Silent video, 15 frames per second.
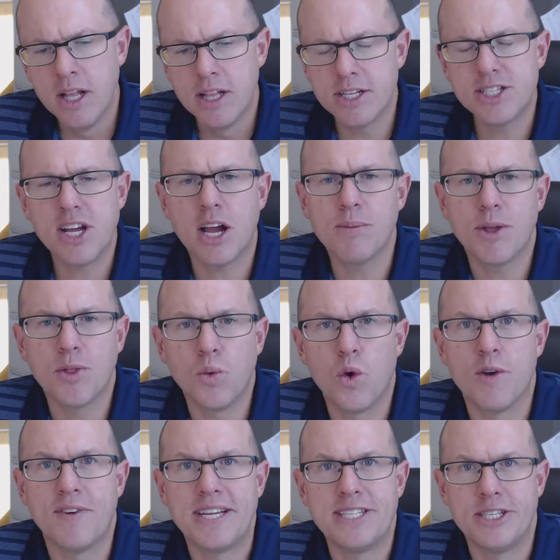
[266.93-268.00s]
Let's talk about the
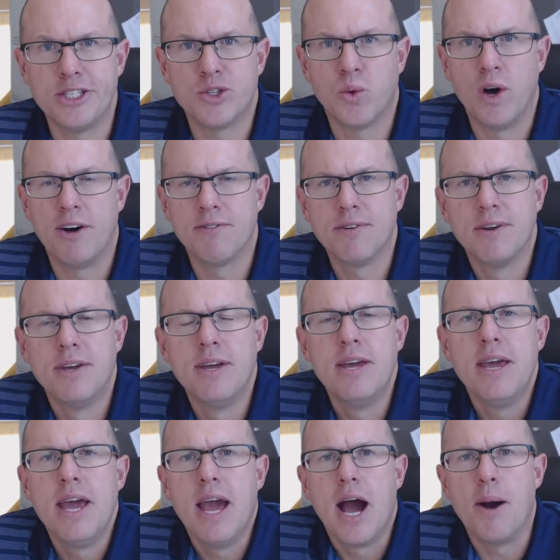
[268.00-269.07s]
War of 1812.
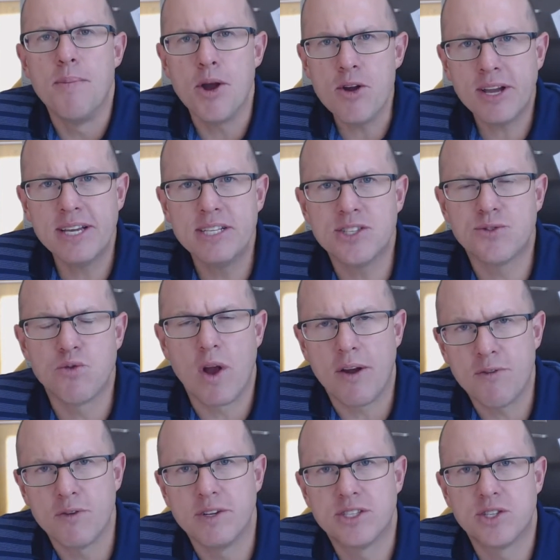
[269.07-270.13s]
Americans
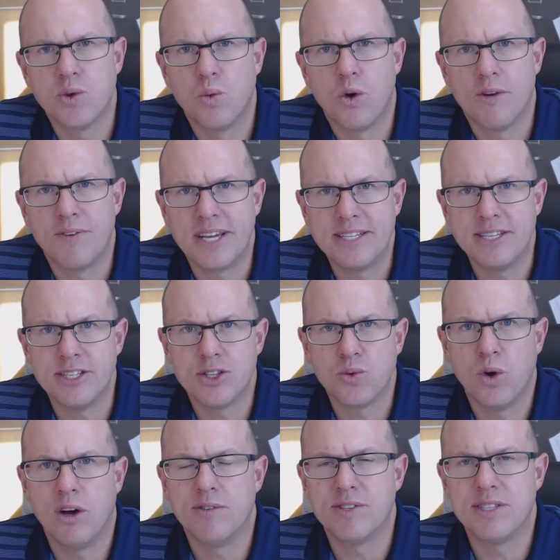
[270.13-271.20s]
reference the War of
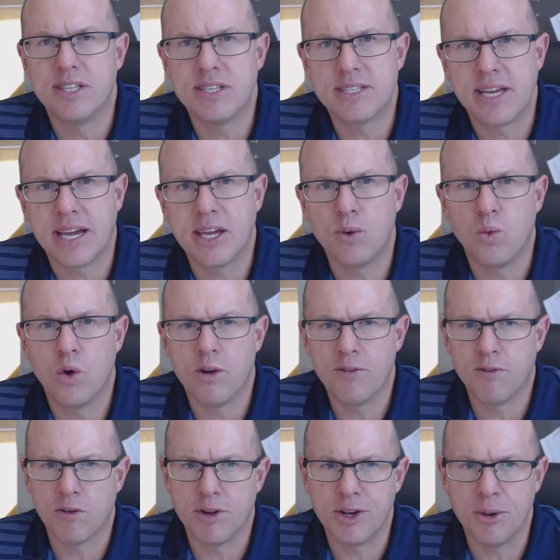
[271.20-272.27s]
1812 as the Second War
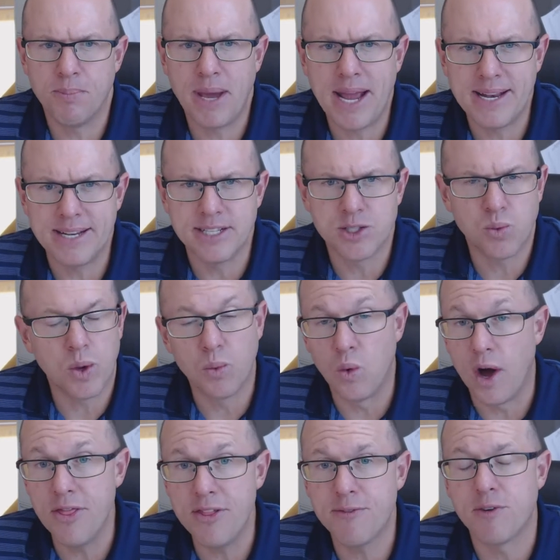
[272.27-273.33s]
for Independence. We
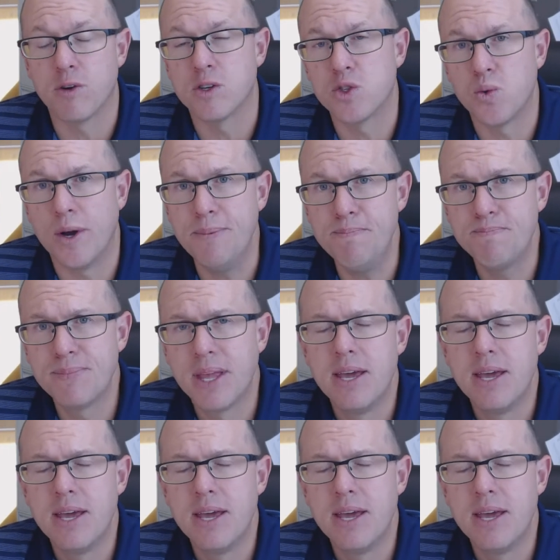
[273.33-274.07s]
won the first one.